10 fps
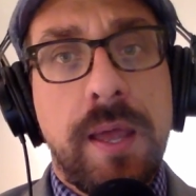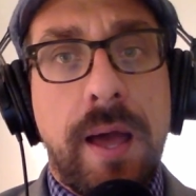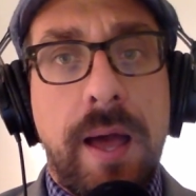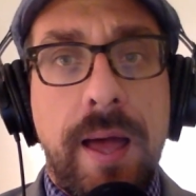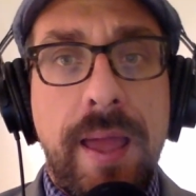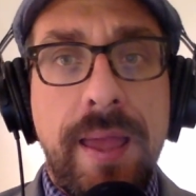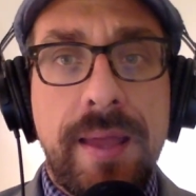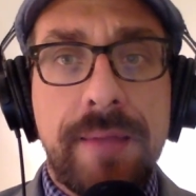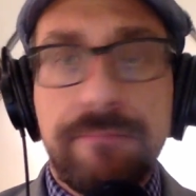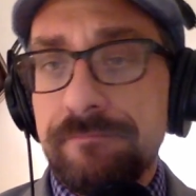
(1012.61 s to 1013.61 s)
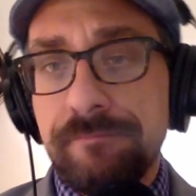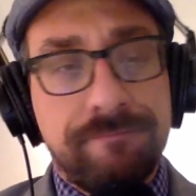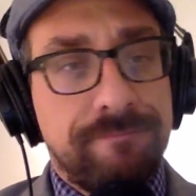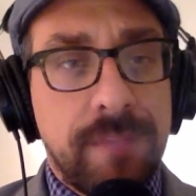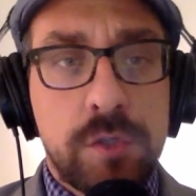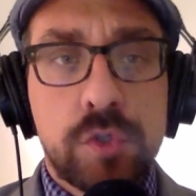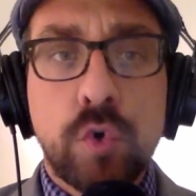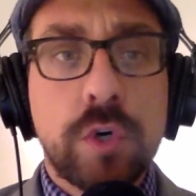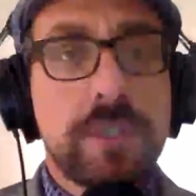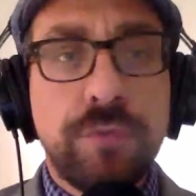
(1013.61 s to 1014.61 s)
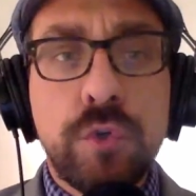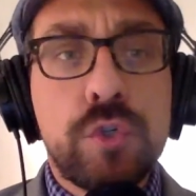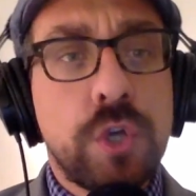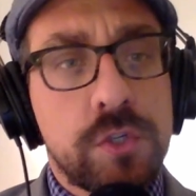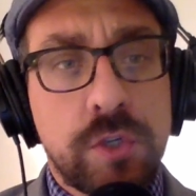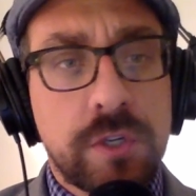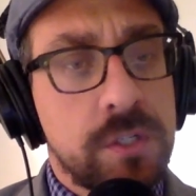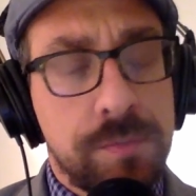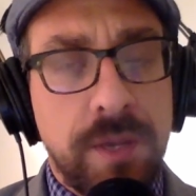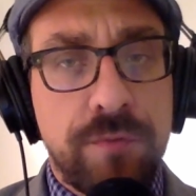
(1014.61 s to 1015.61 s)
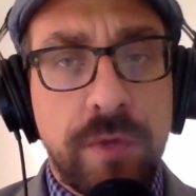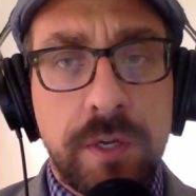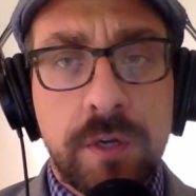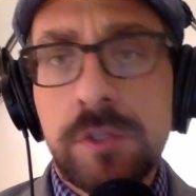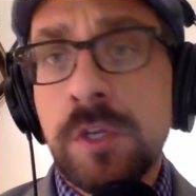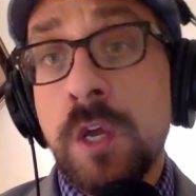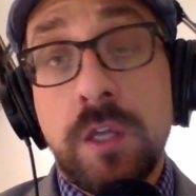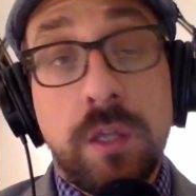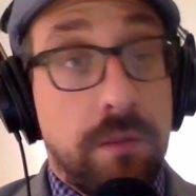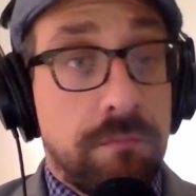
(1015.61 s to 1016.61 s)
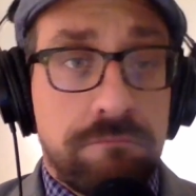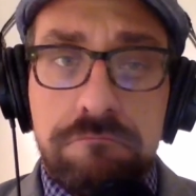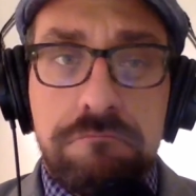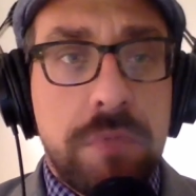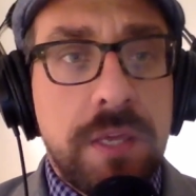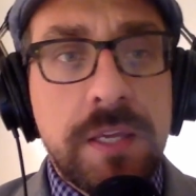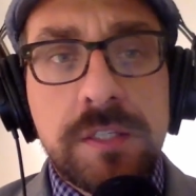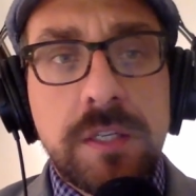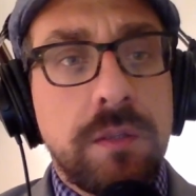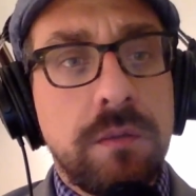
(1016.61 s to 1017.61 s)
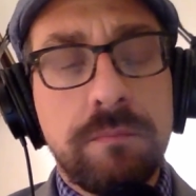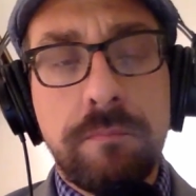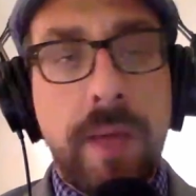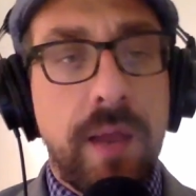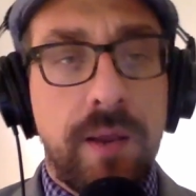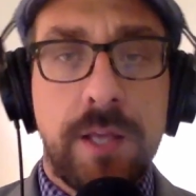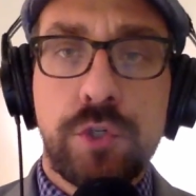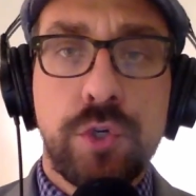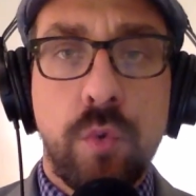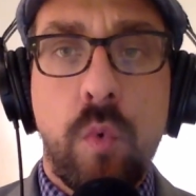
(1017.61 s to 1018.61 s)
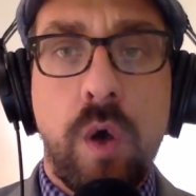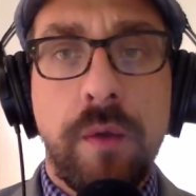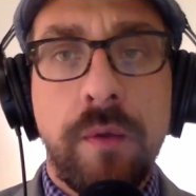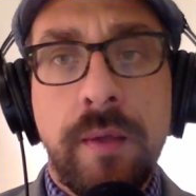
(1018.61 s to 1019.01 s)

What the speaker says: And this is a horse, if you just look at speed figures, easy bet at 2-1.